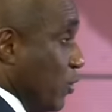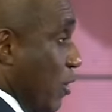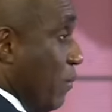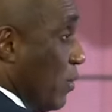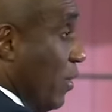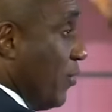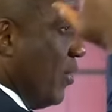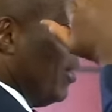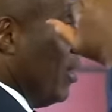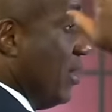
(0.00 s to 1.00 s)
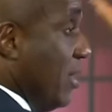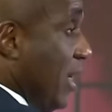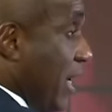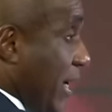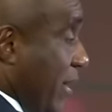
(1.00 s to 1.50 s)
with somebody what?
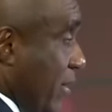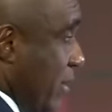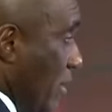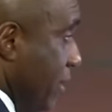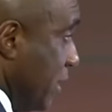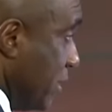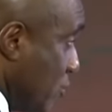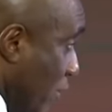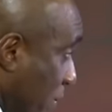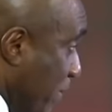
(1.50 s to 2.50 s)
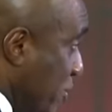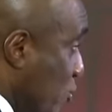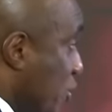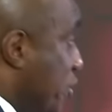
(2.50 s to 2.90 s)
Higher. So the person to